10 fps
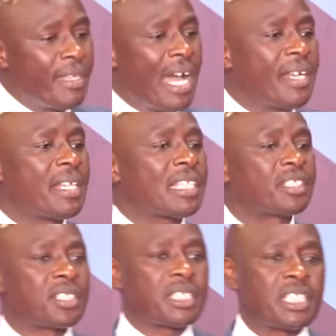me an
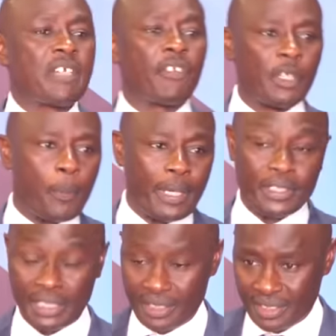illustration for the
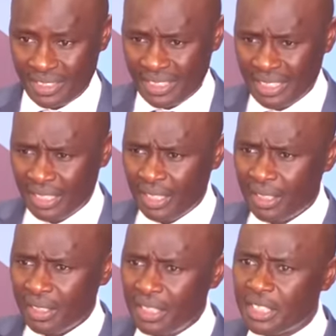president.
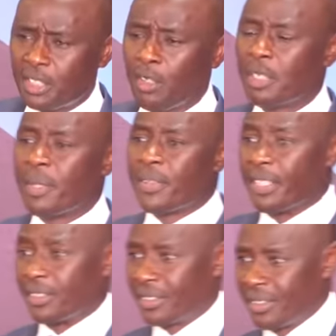He told me
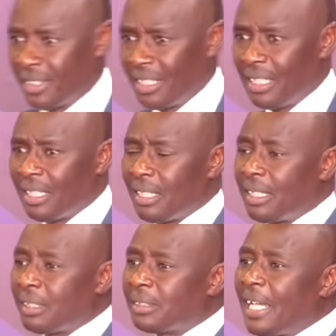this.
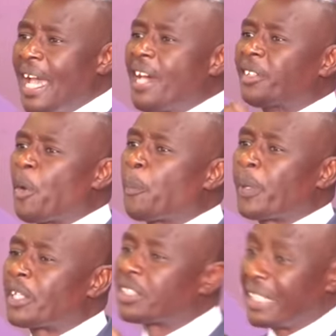Tell the
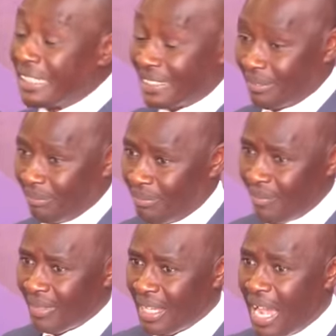president,
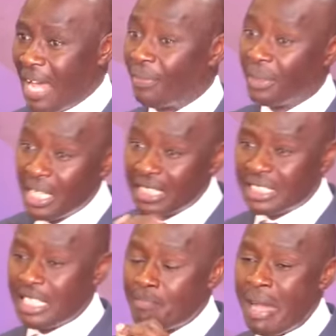and
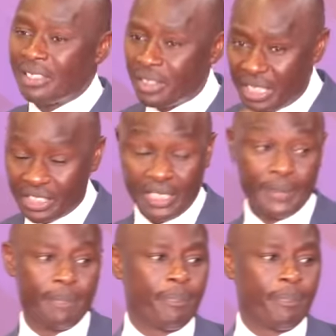this he must listen,